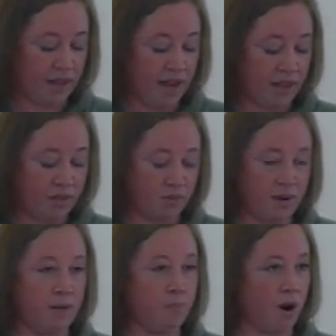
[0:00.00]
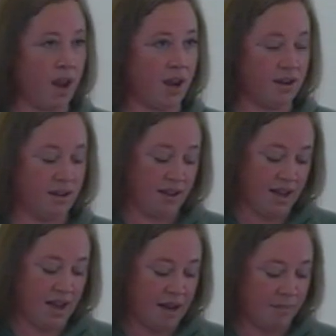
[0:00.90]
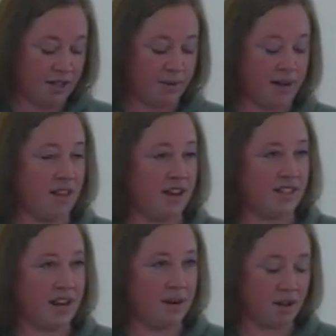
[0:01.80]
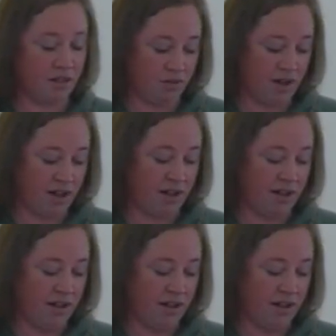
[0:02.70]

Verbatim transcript: And three, pray. I'm going to spend a lot of time on three.